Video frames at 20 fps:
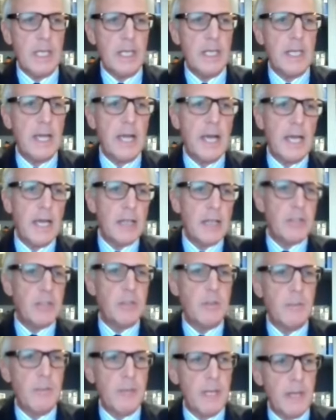It highlighted
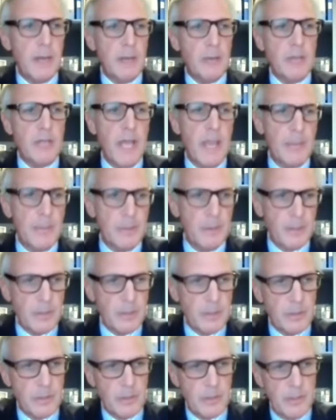to me what
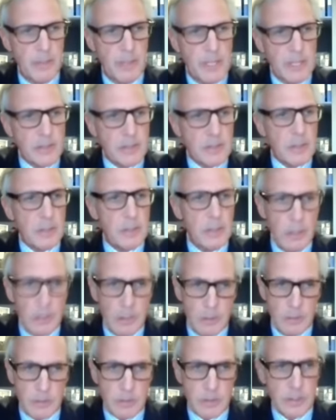happens when the police
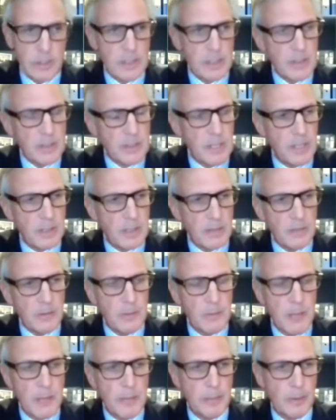lose the consent of
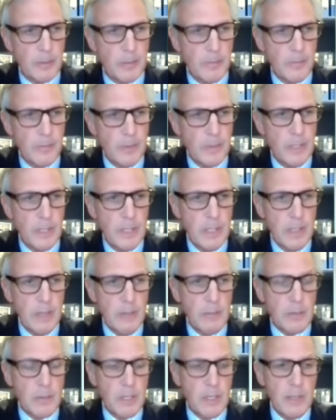the people,
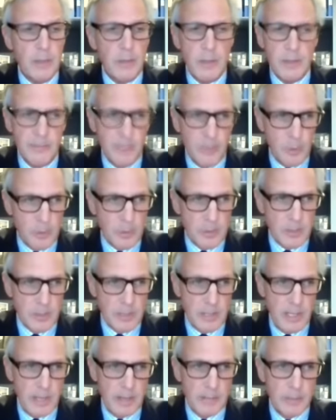which only
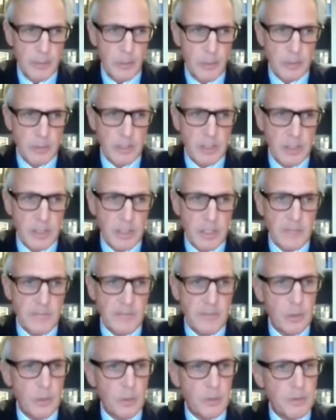reinforces how important it is
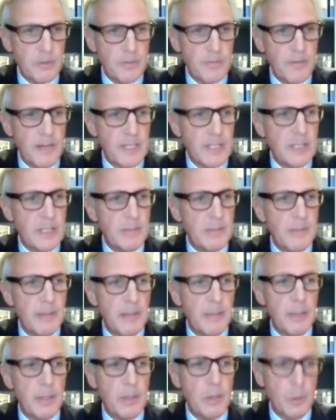for laws affecting
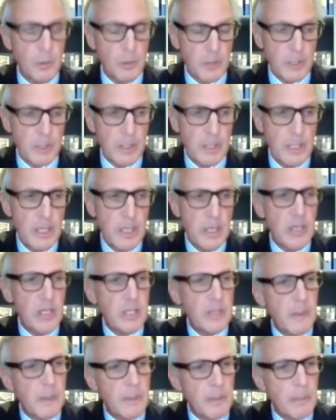public order
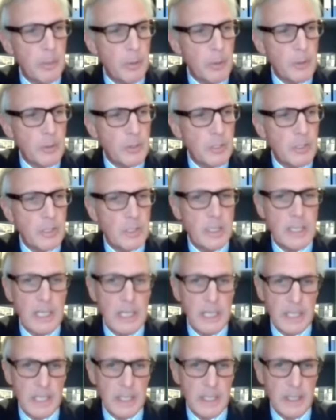to be proportionate,
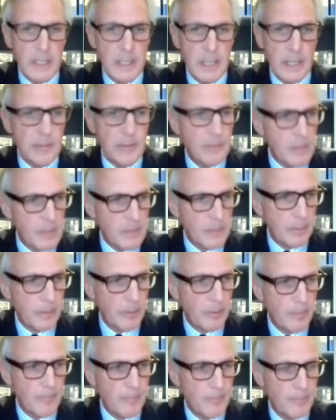clear, and
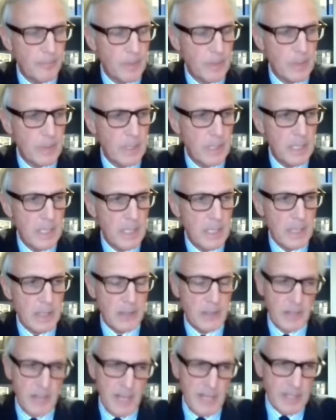reasonable.
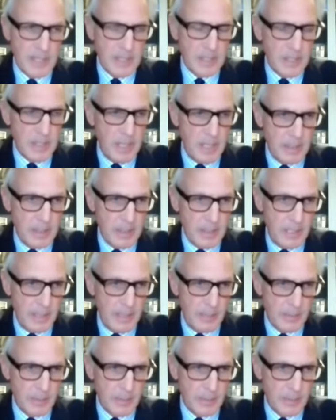To that extent, I